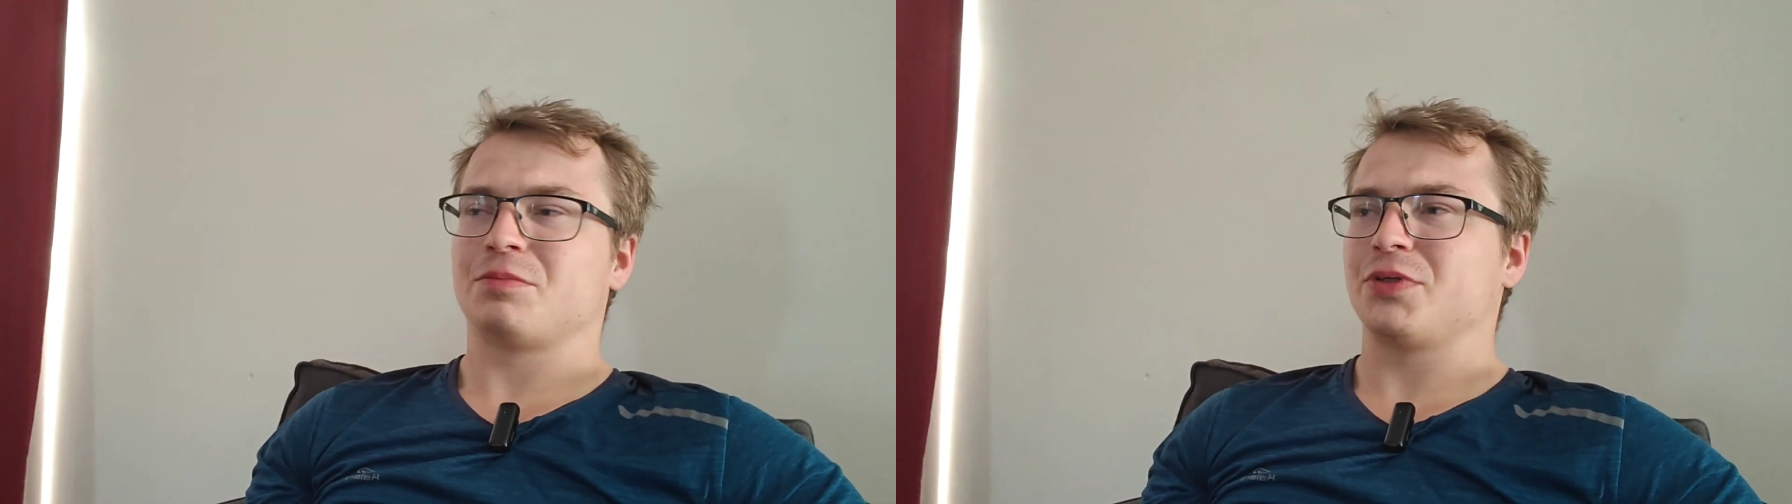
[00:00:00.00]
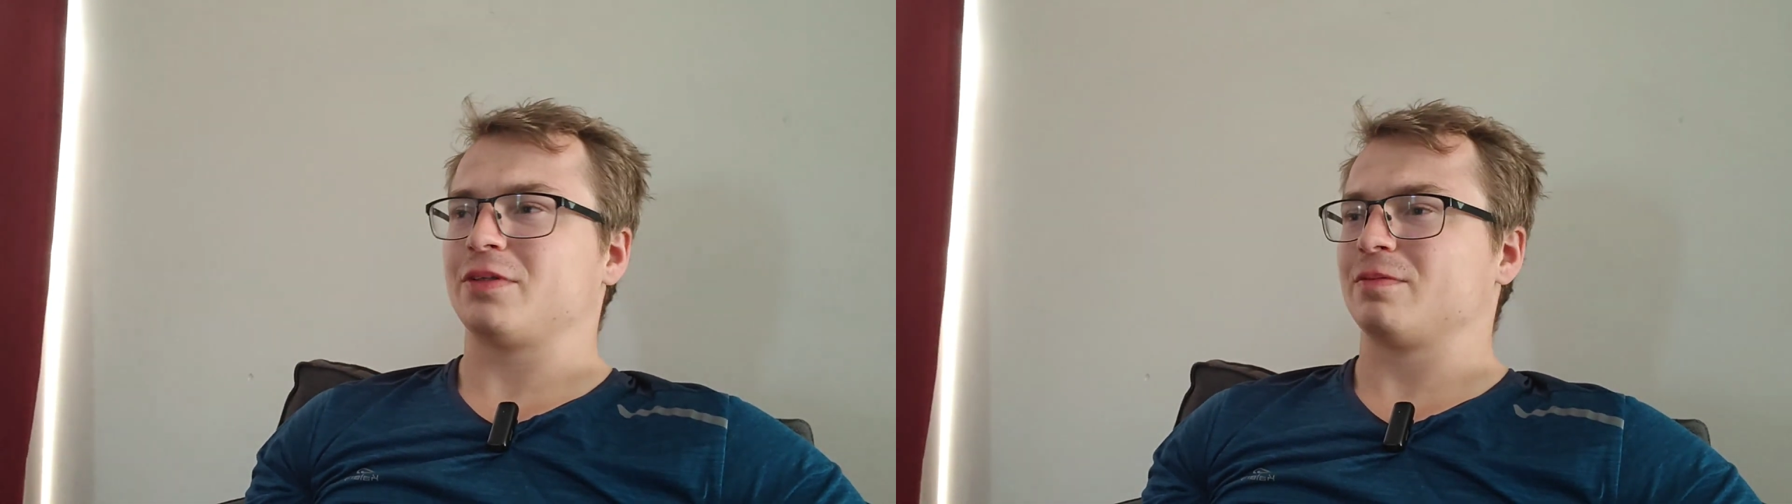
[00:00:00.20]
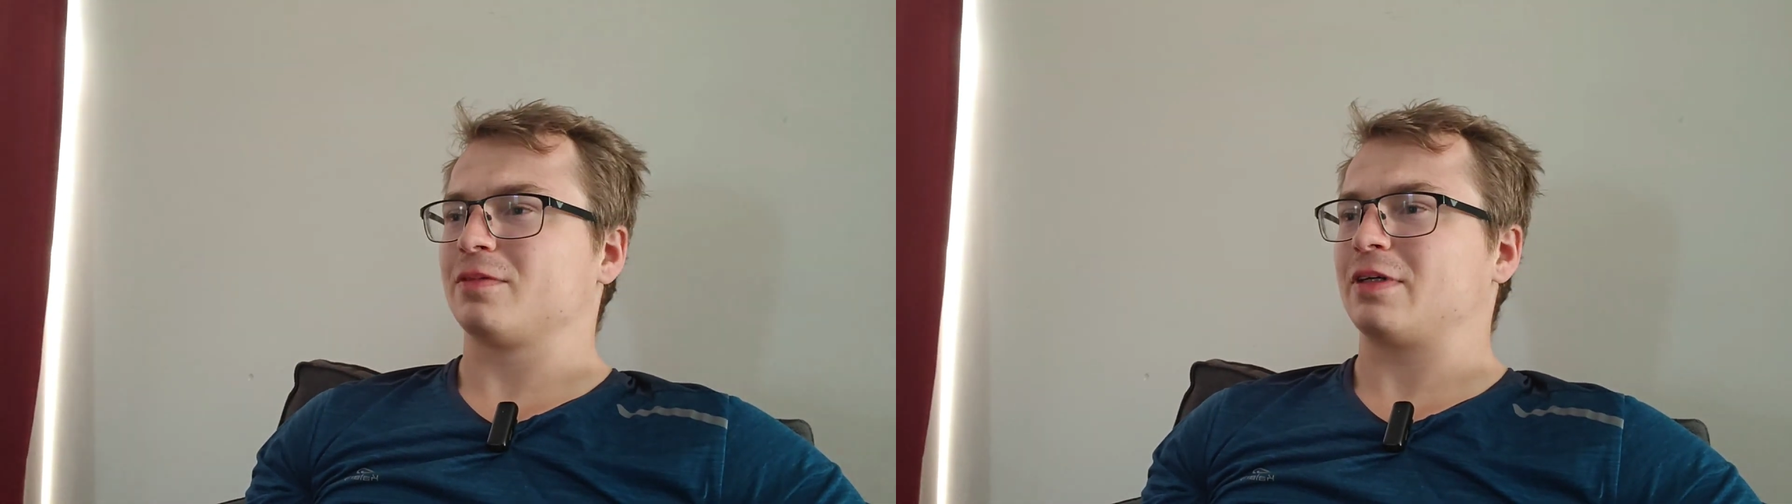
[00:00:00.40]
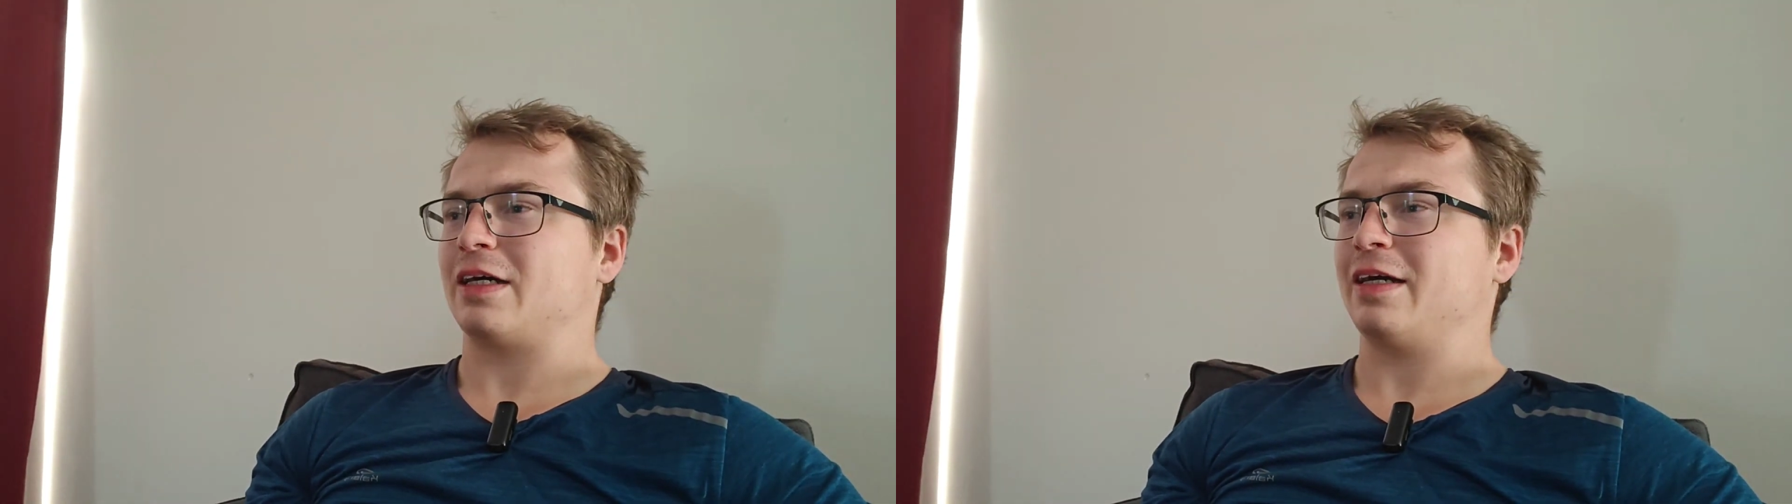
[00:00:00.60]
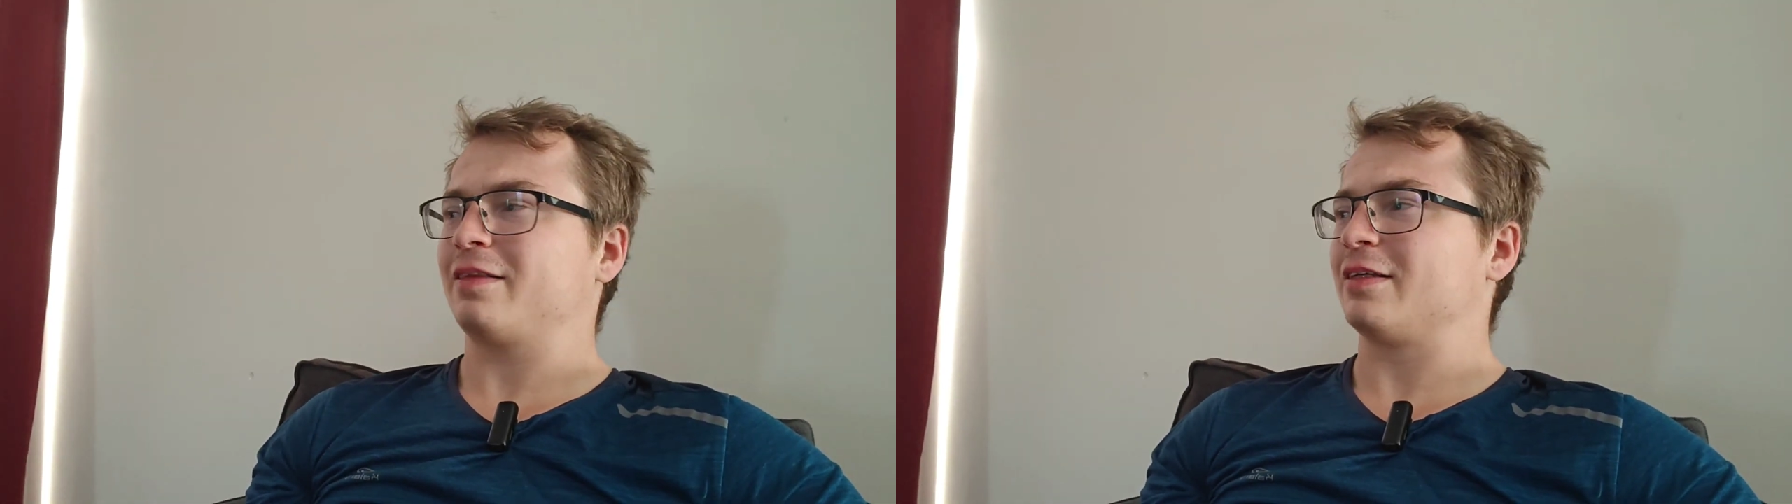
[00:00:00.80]
But
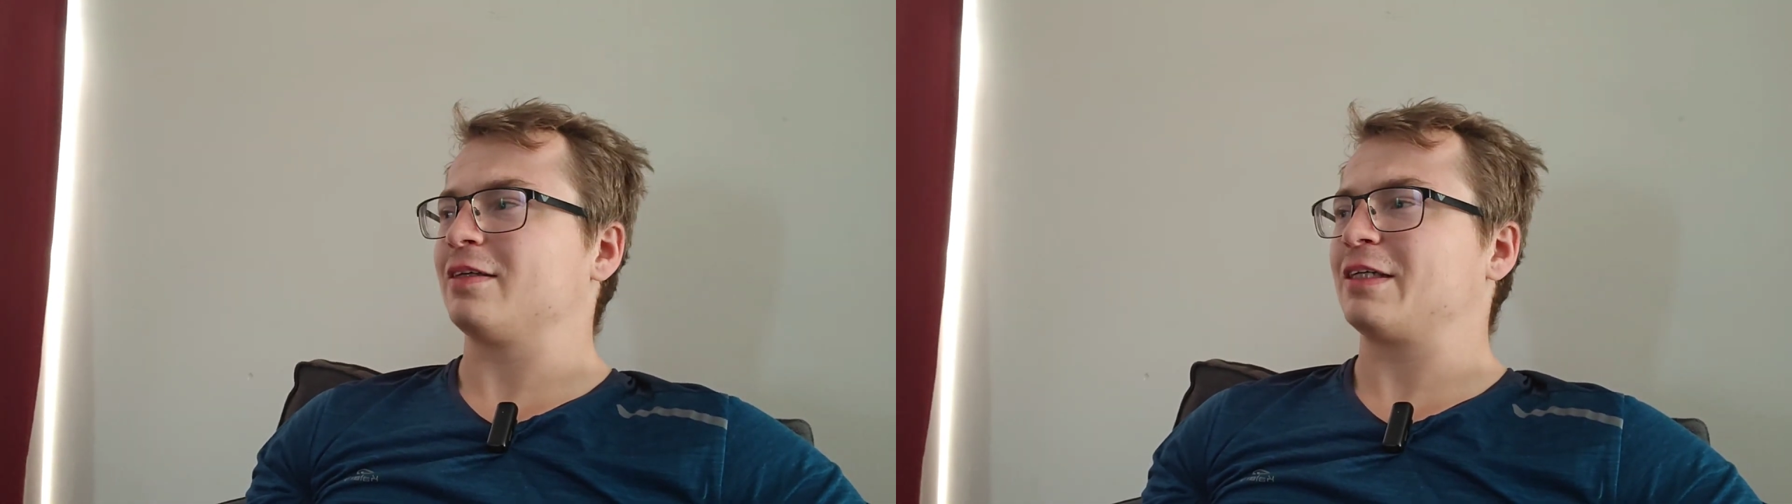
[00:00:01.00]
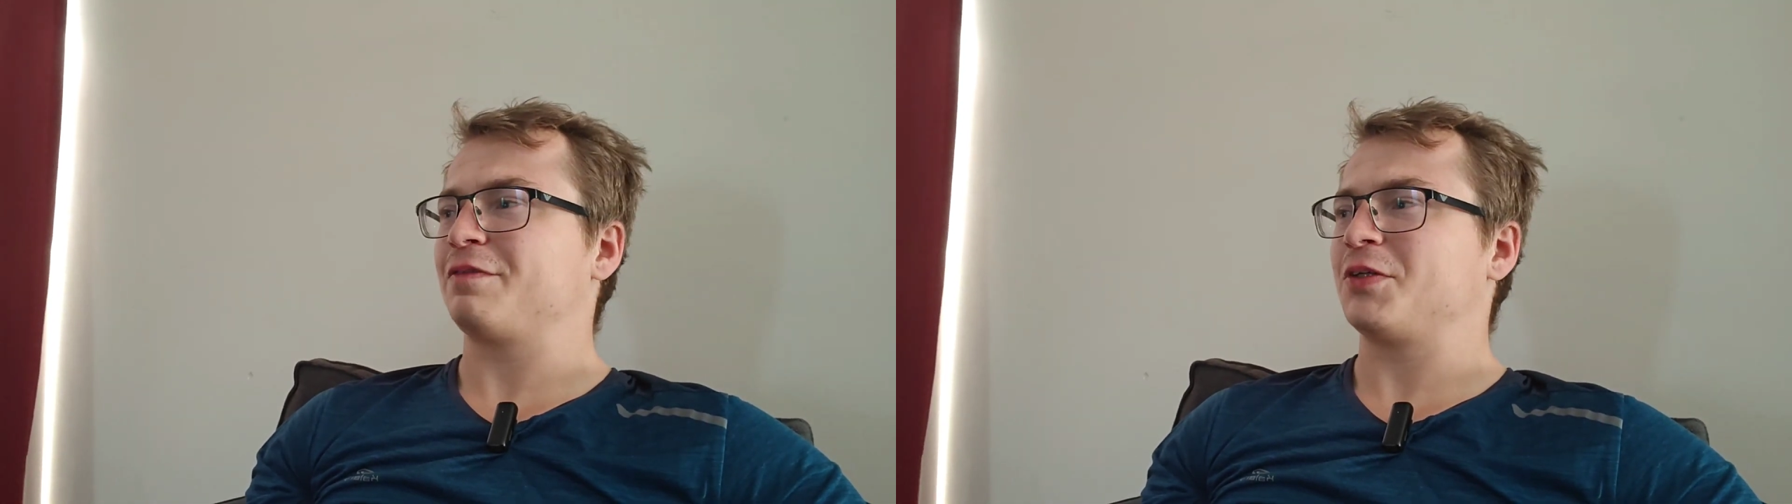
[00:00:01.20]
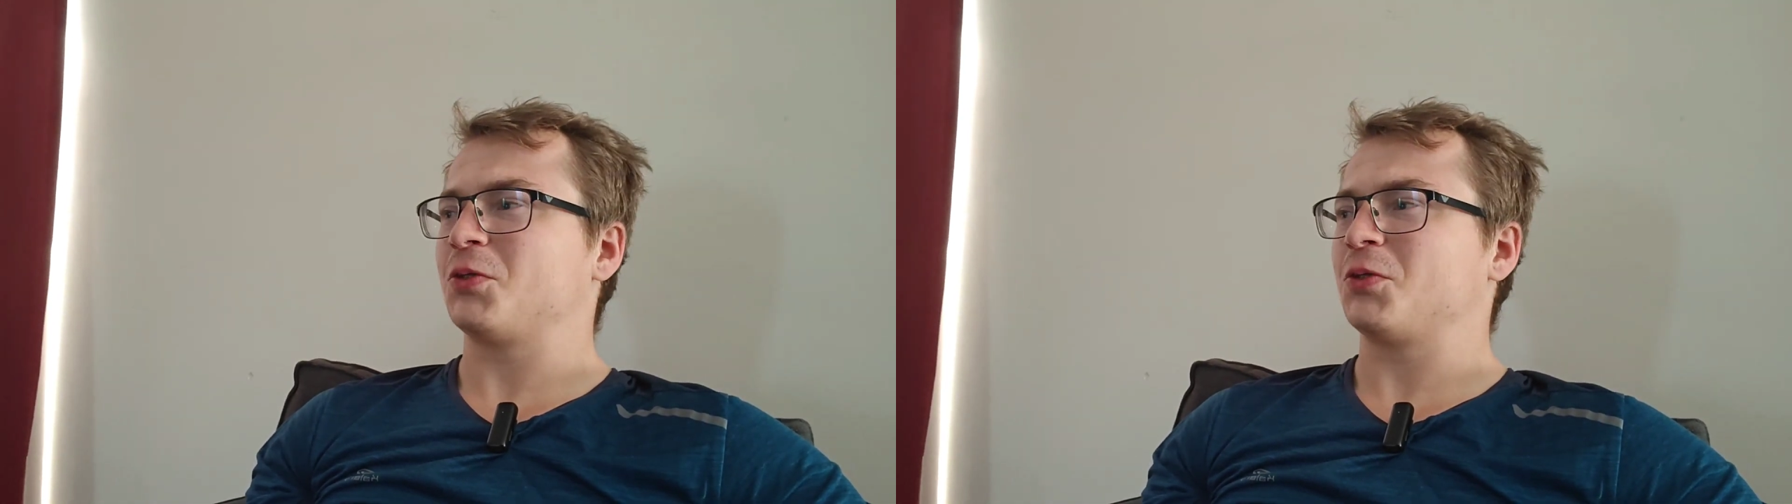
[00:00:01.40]
I think if